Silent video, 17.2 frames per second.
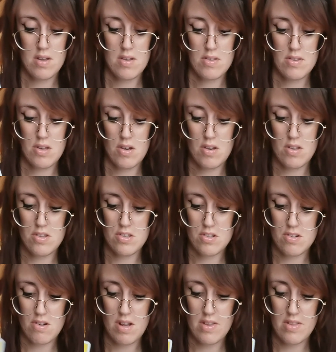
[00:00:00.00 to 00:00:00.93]
So the
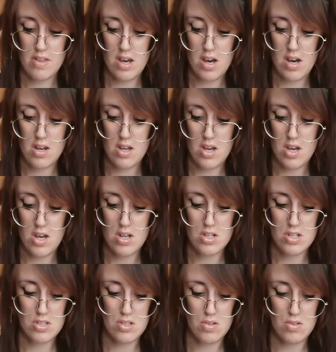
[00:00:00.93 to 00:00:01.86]
Strength card
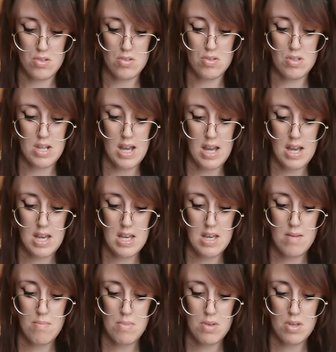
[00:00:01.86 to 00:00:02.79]
urges you to
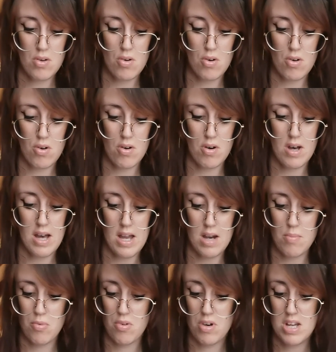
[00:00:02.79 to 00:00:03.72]
tame your
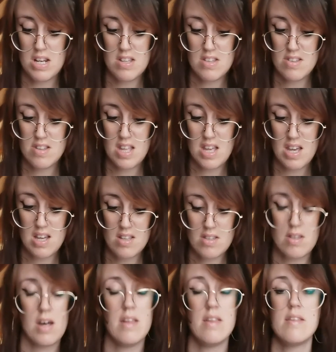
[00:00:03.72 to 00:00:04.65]
animal
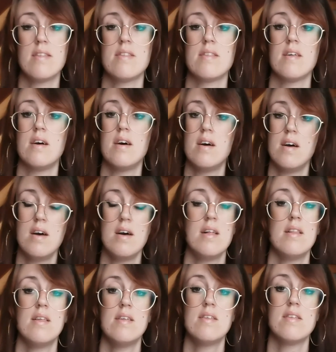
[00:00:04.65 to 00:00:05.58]
instincts. Like this
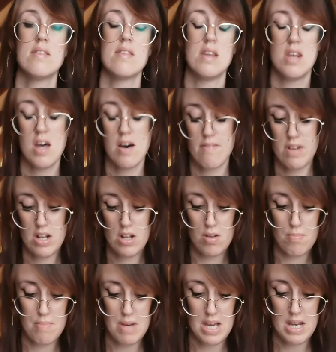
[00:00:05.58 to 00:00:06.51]
is another
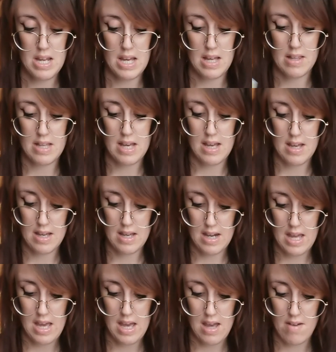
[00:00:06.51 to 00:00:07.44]
little meaning that it
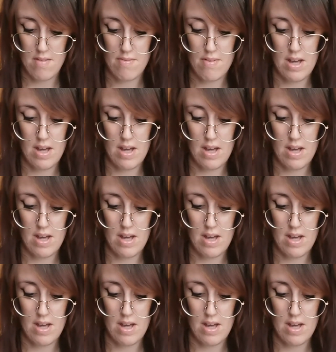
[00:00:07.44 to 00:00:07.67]
can have.